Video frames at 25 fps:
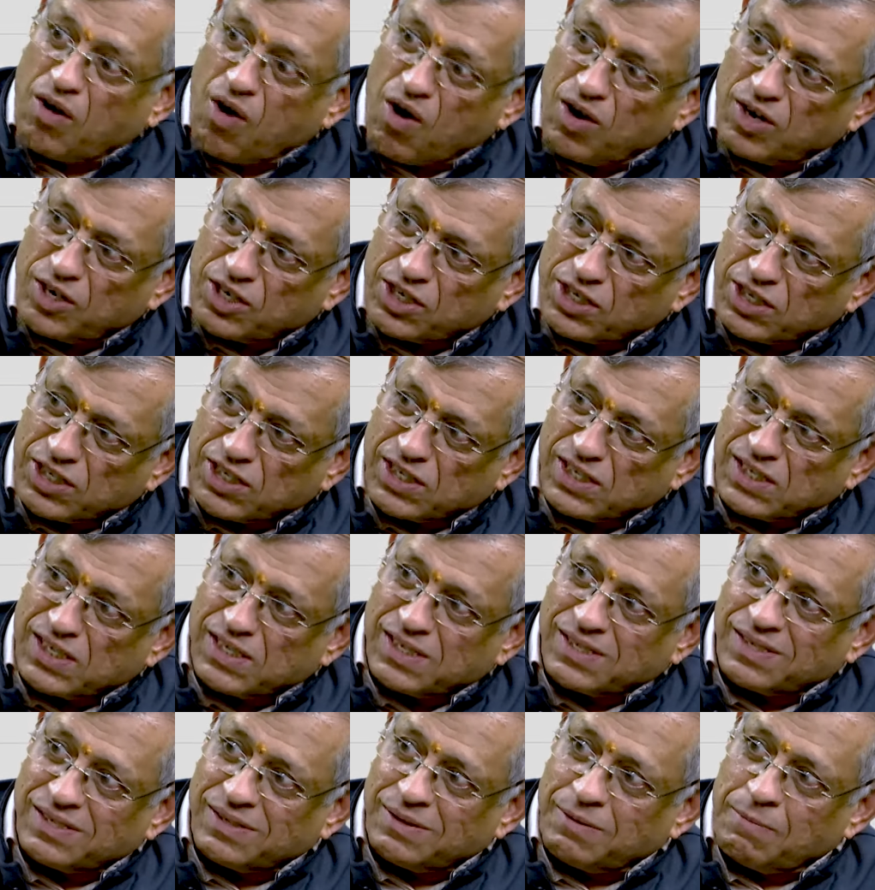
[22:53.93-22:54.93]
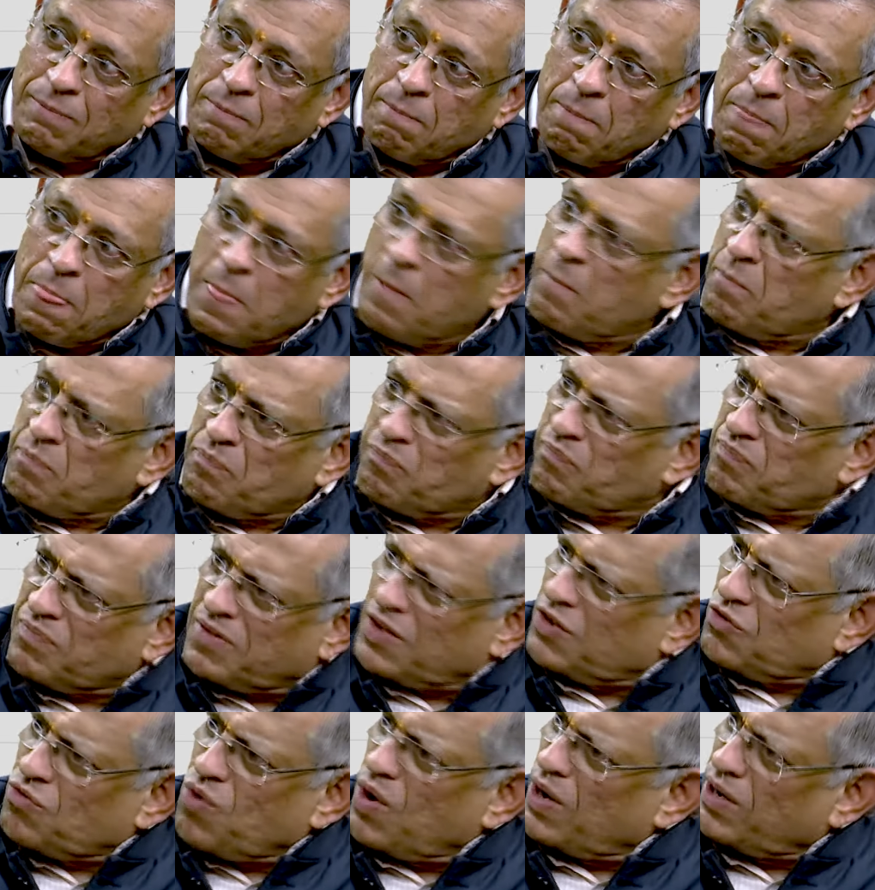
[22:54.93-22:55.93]
consciousness
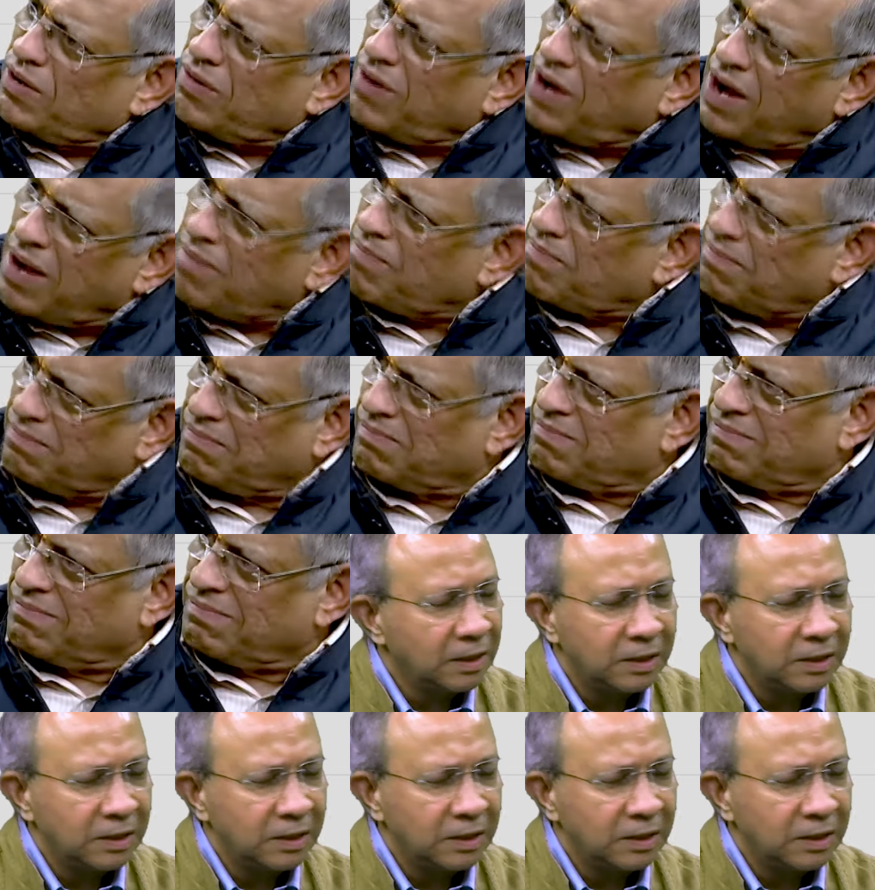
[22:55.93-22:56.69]
is going to come.